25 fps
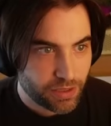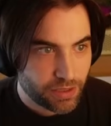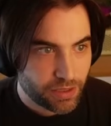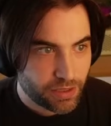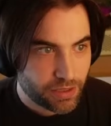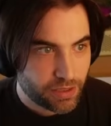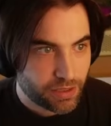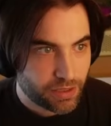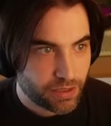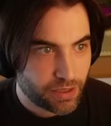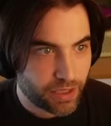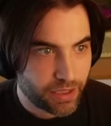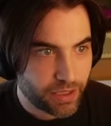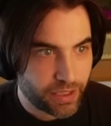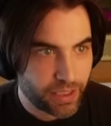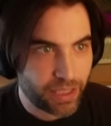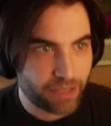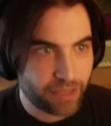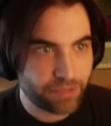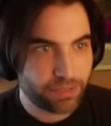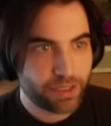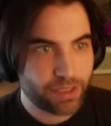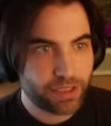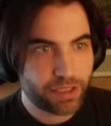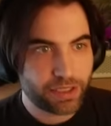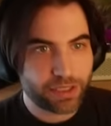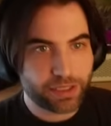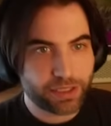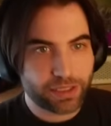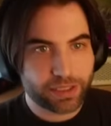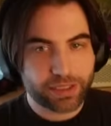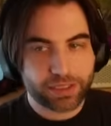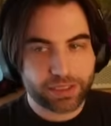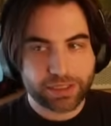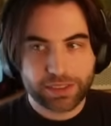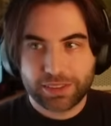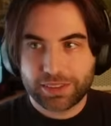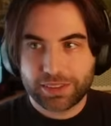I have
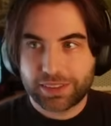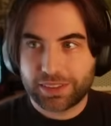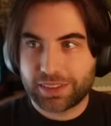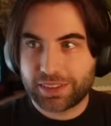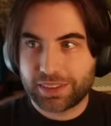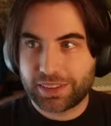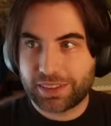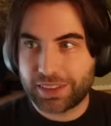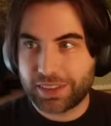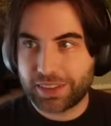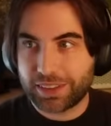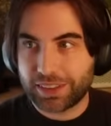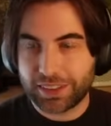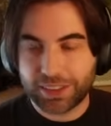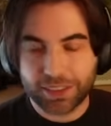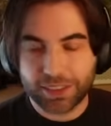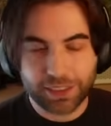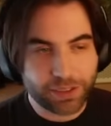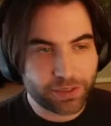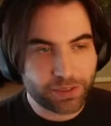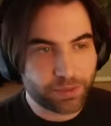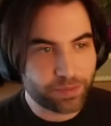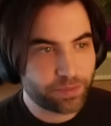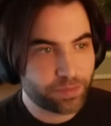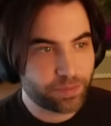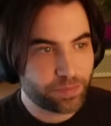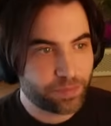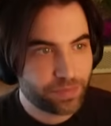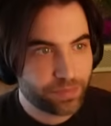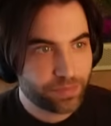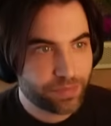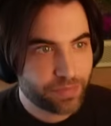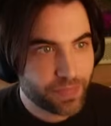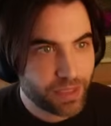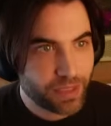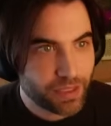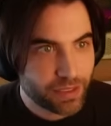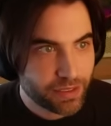here the
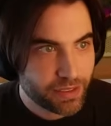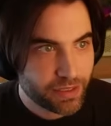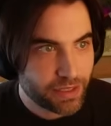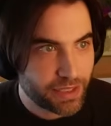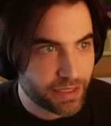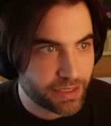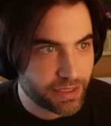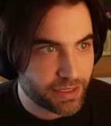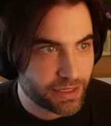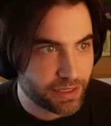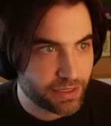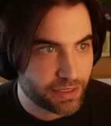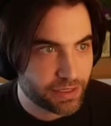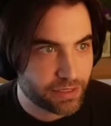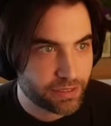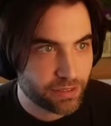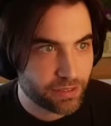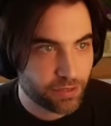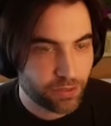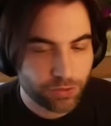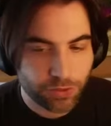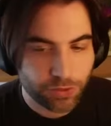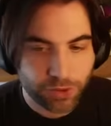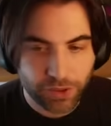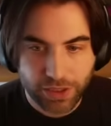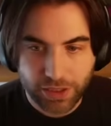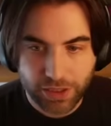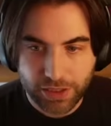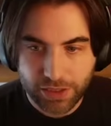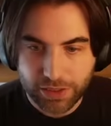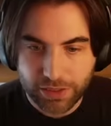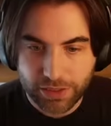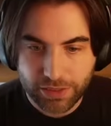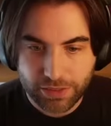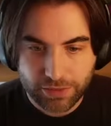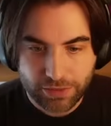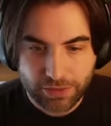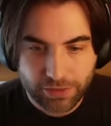Kenny 3D
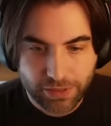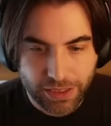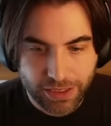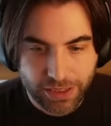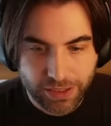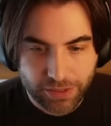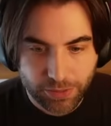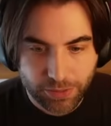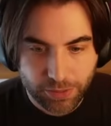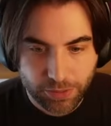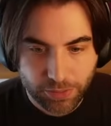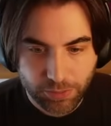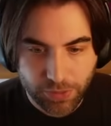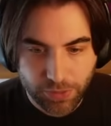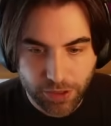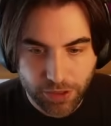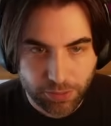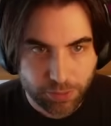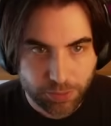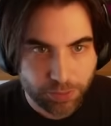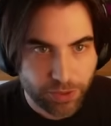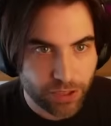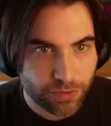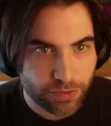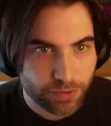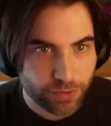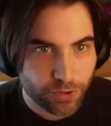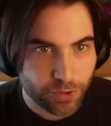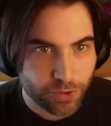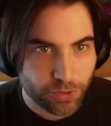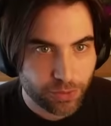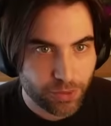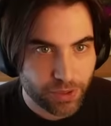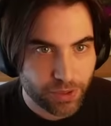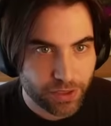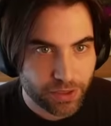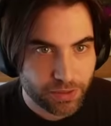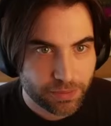Kit
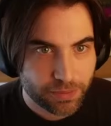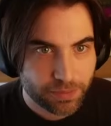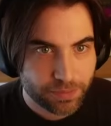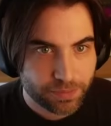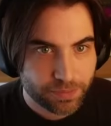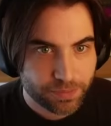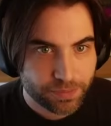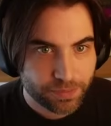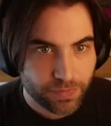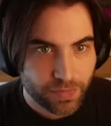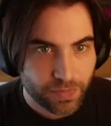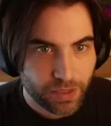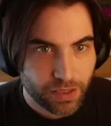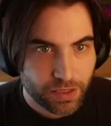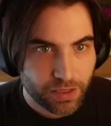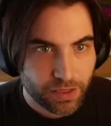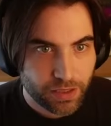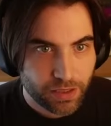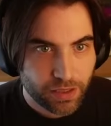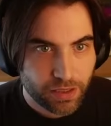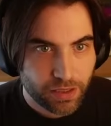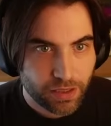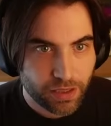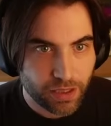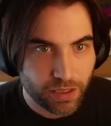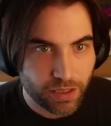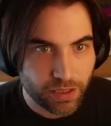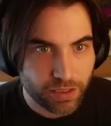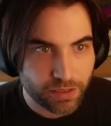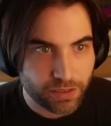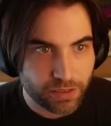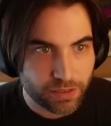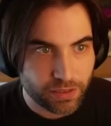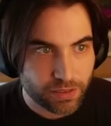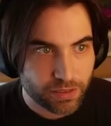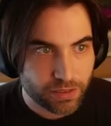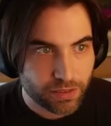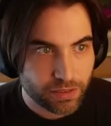platformer,
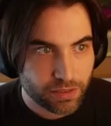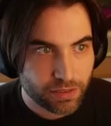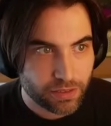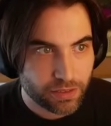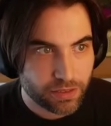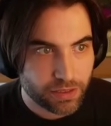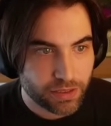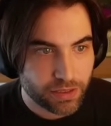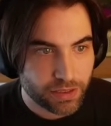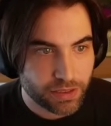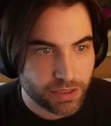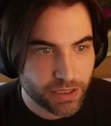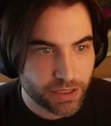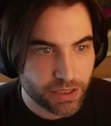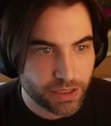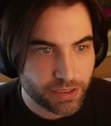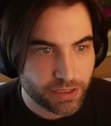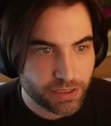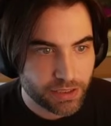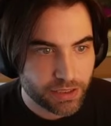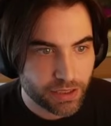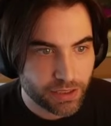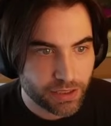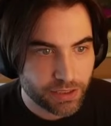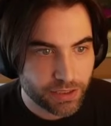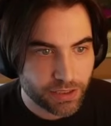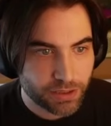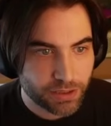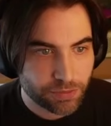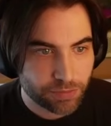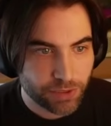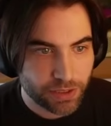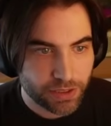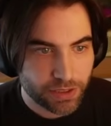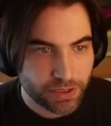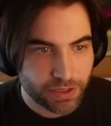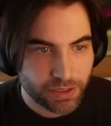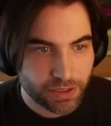and the change that this
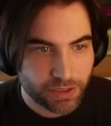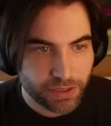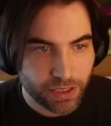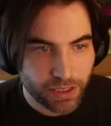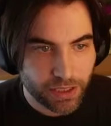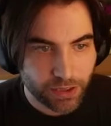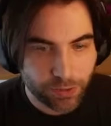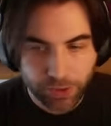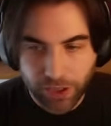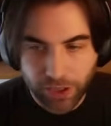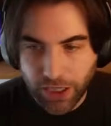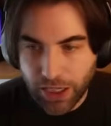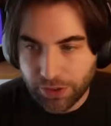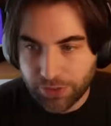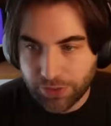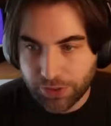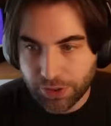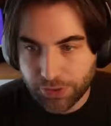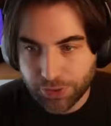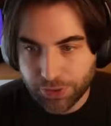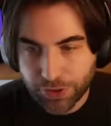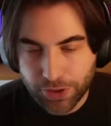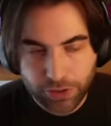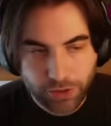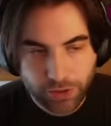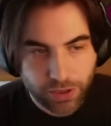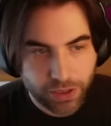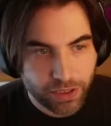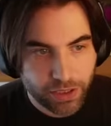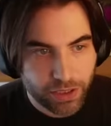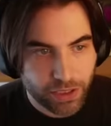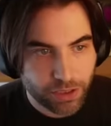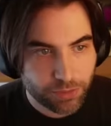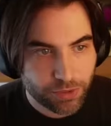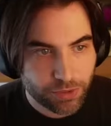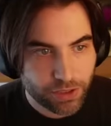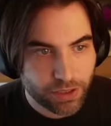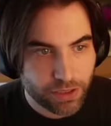brings is like we have the regular
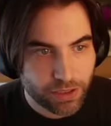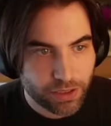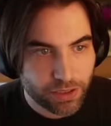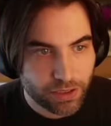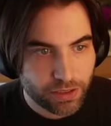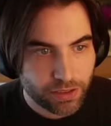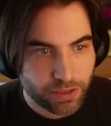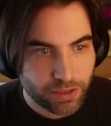game here,